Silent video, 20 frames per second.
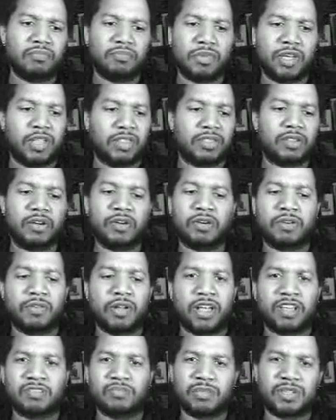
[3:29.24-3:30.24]
being thrown
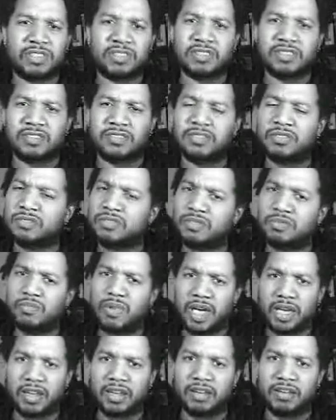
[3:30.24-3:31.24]
around as much as it used to
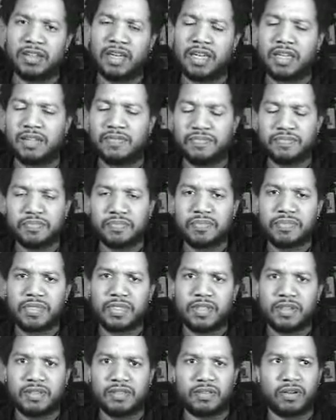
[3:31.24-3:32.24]
back in the day.
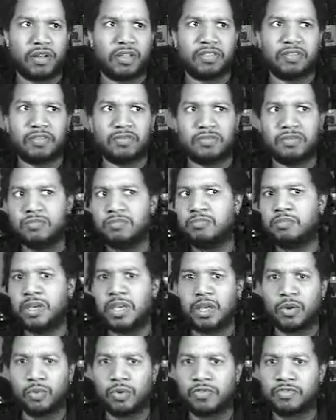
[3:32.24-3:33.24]
After
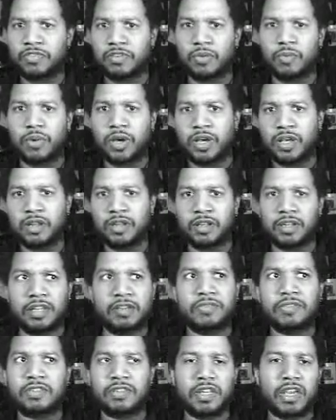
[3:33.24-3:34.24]
being with someone and
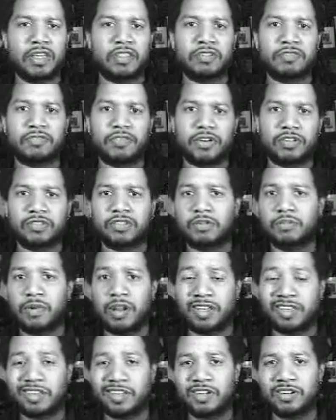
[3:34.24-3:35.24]
living together for a certain
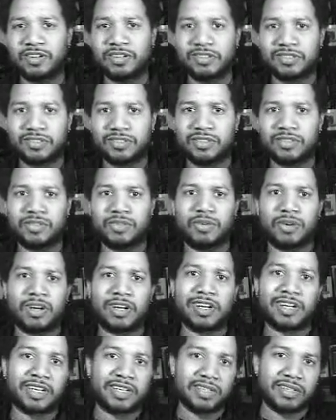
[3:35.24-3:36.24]
amount of years, you
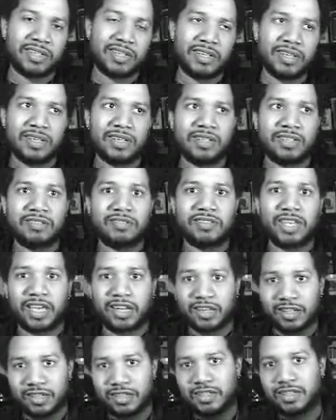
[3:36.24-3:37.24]
are
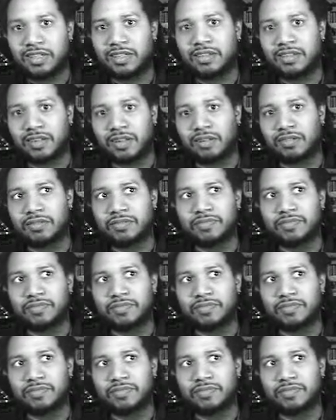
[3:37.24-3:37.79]
technically,